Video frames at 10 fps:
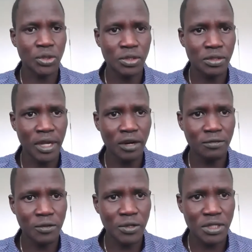the Air
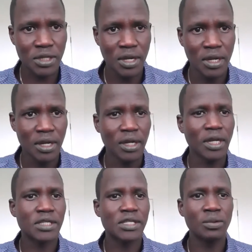Force
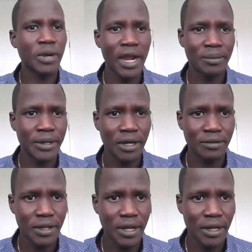and see what happened
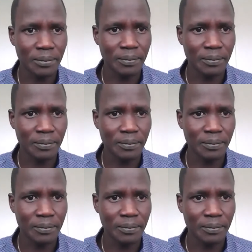after that.